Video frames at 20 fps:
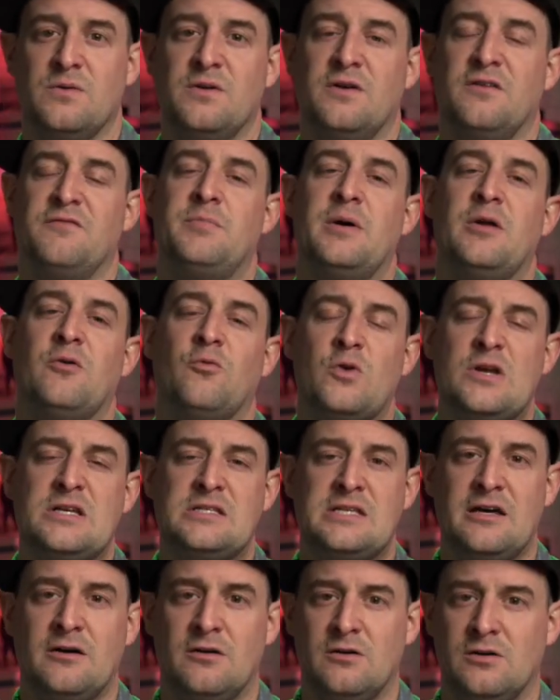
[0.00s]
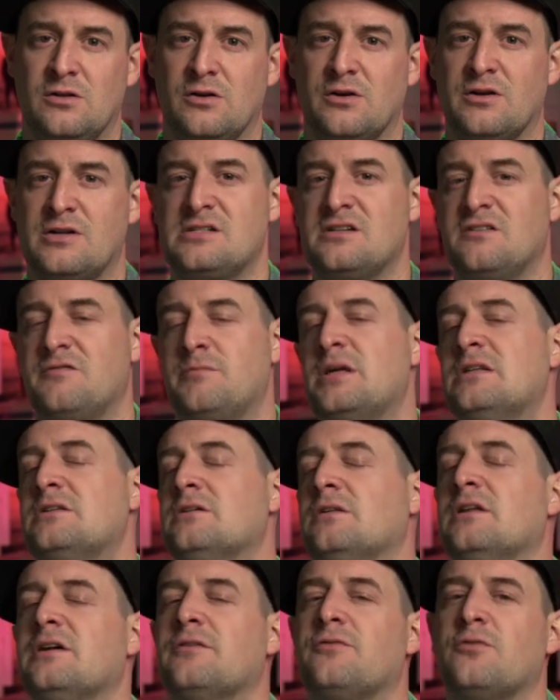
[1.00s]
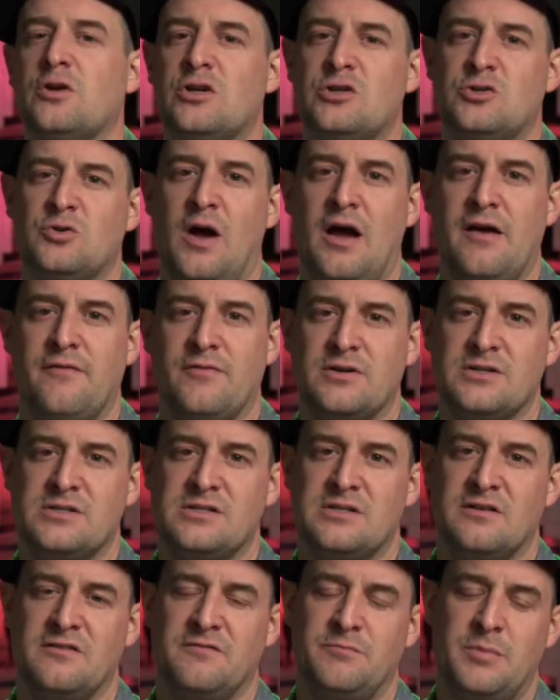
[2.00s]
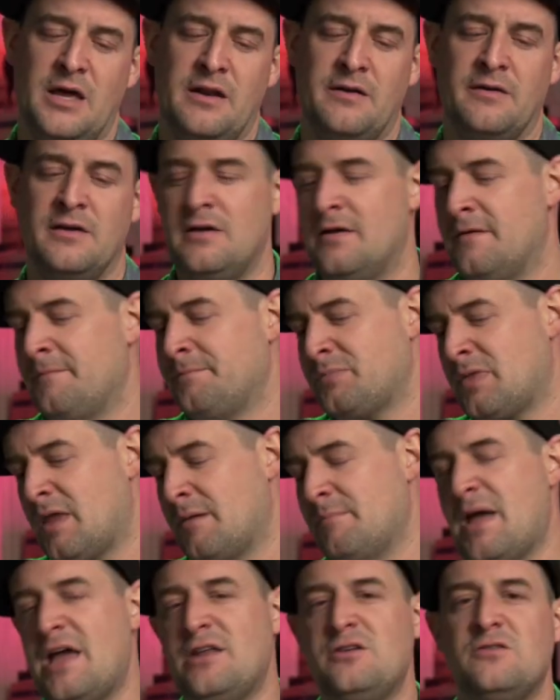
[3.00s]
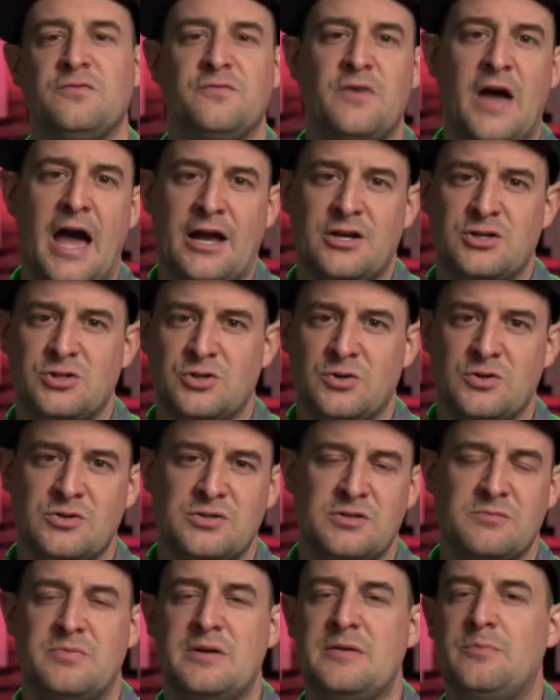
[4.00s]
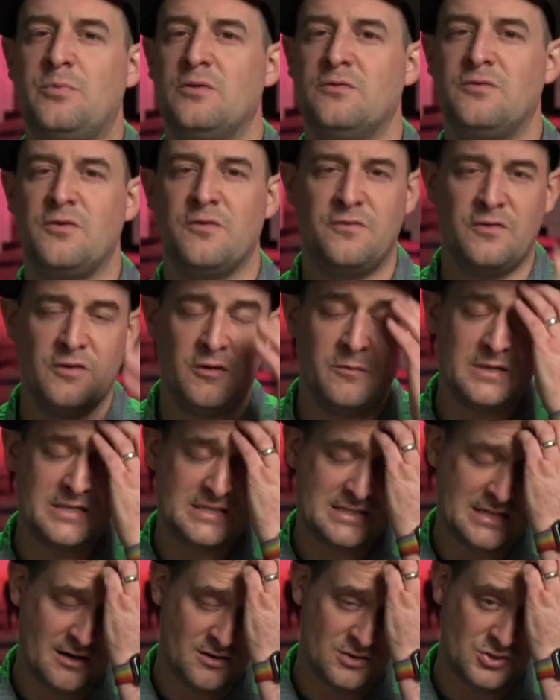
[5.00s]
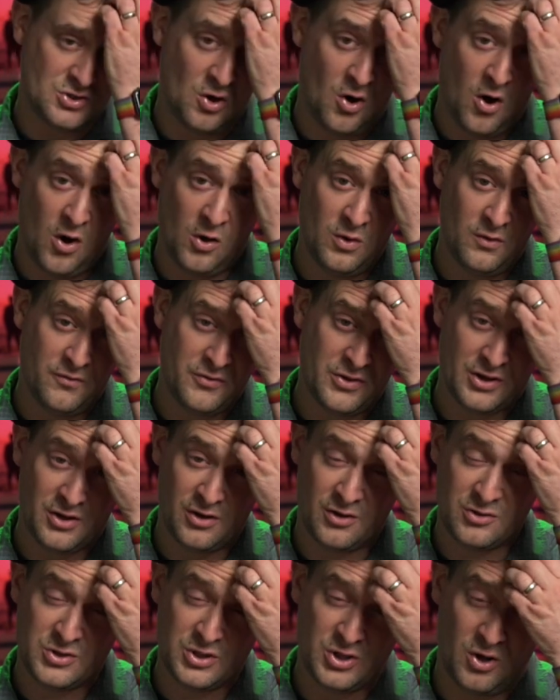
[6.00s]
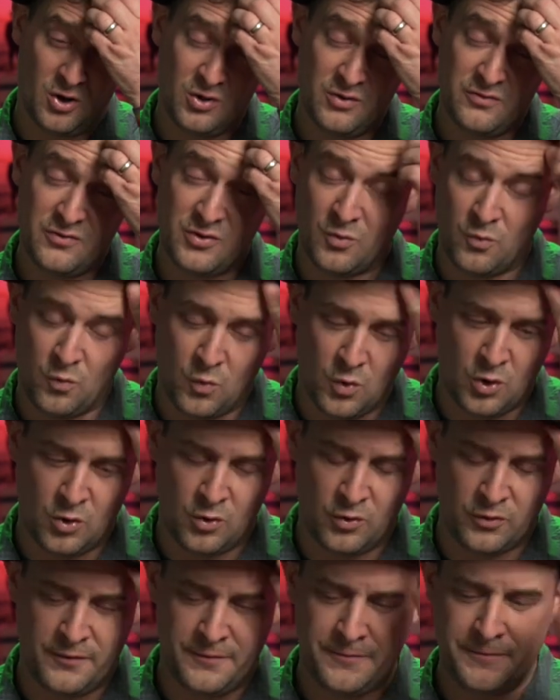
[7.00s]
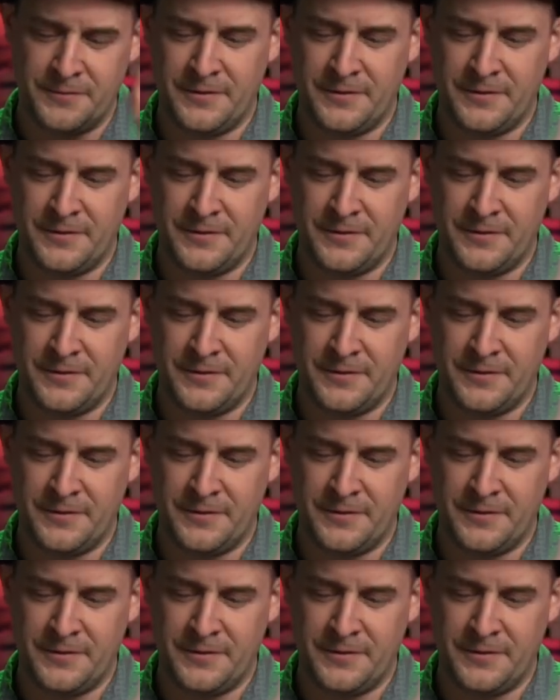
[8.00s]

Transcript: There have been retail clerks, there have been delivery drivers, there have been manufacturers and people in fulfillment centers all over the country, all over the world,